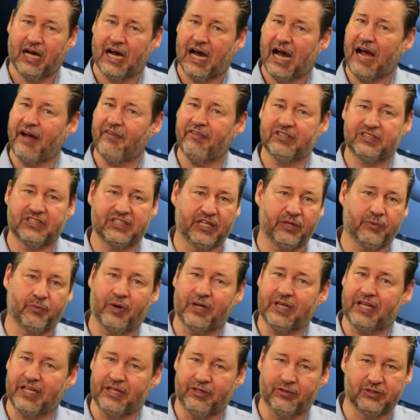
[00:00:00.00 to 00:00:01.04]
I haven't seen
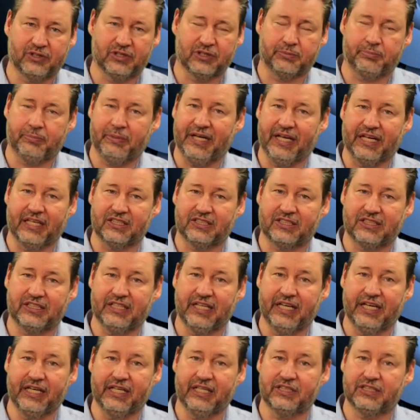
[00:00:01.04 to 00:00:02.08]
one that uses
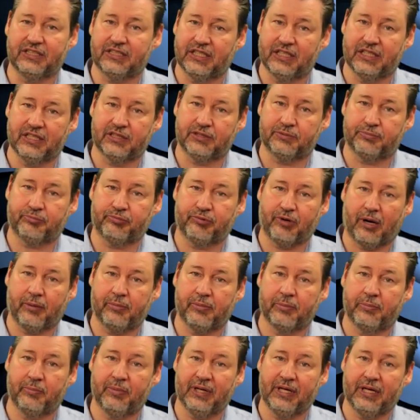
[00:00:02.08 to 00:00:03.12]
BNC since
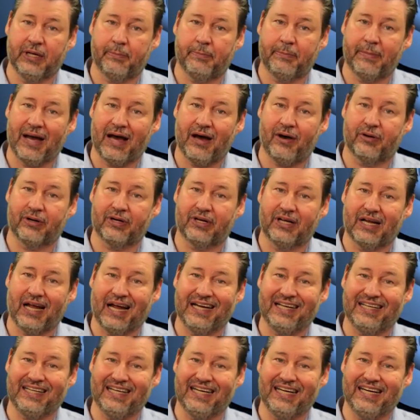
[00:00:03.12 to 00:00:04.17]
probably about
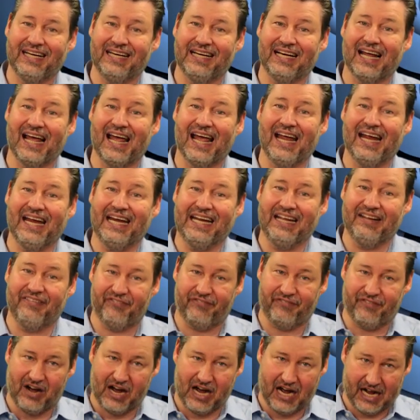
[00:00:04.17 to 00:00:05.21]

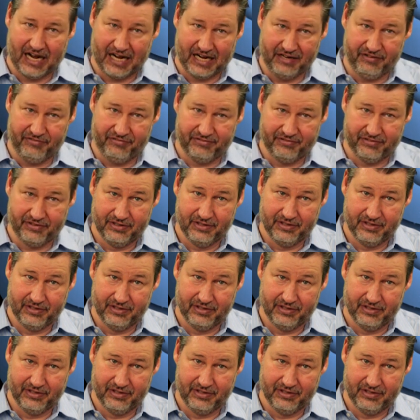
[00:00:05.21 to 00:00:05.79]
1985.